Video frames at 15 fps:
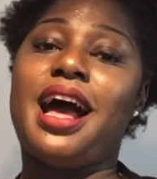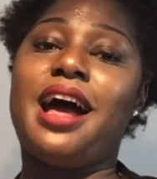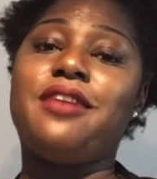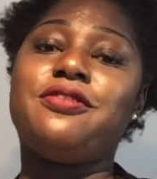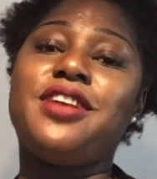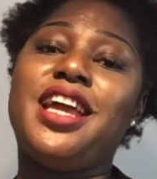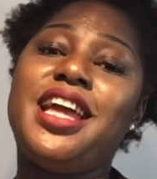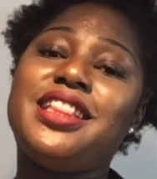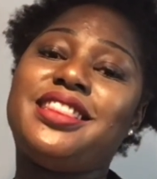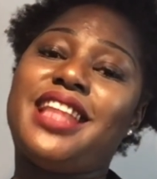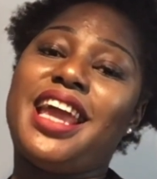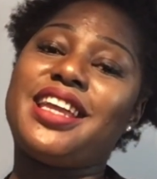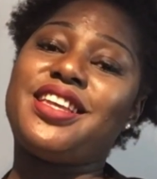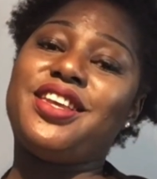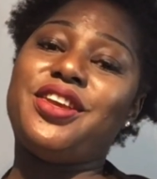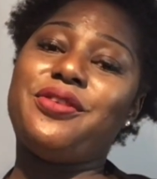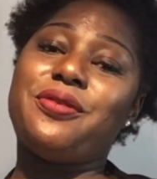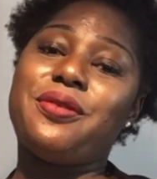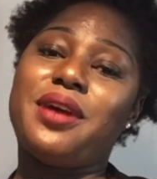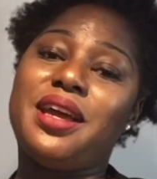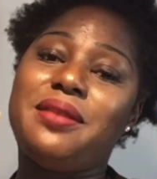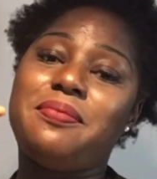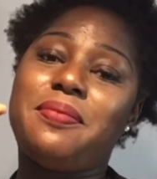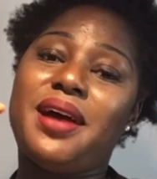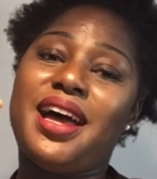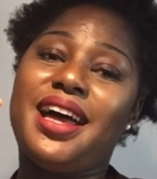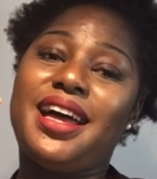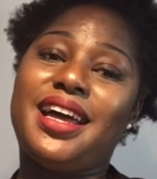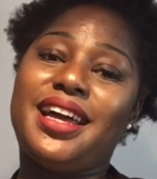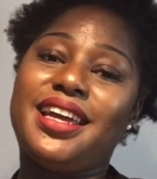have. Thank you and
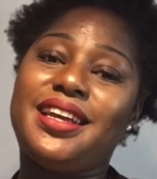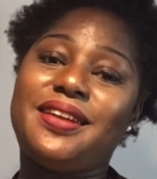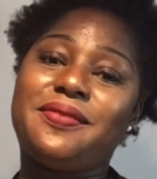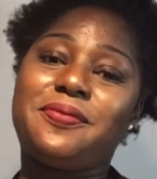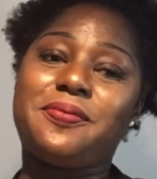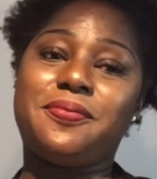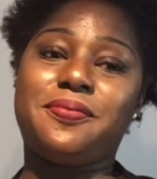bye.